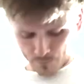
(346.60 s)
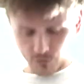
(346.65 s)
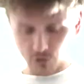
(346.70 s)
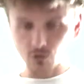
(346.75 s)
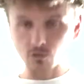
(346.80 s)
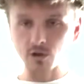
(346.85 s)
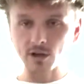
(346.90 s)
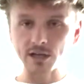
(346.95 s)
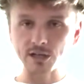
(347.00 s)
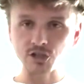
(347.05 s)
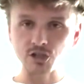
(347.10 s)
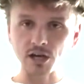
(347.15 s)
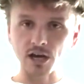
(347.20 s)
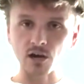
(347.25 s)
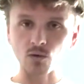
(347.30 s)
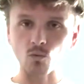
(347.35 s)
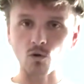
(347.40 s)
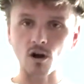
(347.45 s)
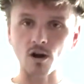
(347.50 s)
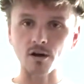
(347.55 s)
You look at John
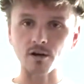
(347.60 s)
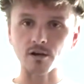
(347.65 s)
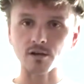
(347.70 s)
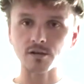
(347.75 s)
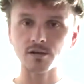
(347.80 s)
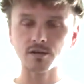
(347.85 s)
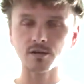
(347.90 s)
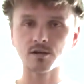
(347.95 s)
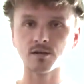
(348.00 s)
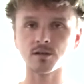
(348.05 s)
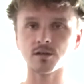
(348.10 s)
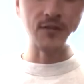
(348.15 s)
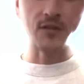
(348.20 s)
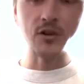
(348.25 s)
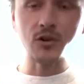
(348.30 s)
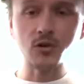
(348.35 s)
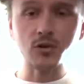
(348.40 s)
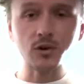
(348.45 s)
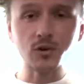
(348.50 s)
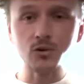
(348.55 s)
Waters. If you
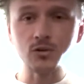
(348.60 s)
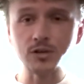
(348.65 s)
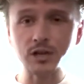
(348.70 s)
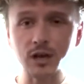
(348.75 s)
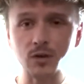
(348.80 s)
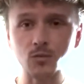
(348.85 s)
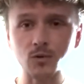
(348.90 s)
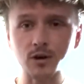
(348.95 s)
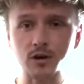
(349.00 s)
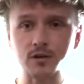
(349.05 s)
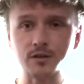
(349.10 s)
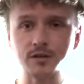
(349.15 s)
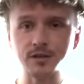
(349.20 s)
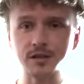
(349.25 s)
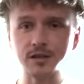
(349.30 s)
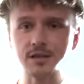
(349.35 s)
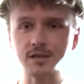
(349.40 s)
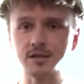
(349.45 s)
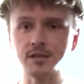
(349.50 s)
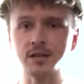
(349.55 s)
don't know who John Waters
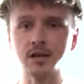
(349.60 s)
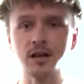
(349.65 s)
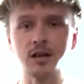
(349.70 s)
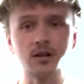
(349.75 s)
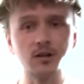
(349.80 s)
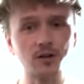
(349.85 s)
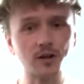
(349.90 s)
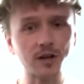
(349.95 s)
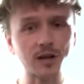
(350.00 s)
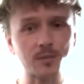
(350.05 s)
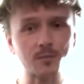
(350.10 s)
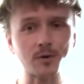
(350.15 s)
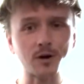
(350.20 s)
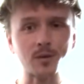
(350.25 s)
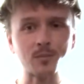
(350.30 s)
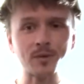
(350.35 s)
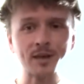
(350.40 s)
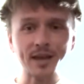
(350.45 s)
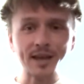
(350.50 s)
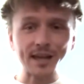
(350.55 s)
is, look him up.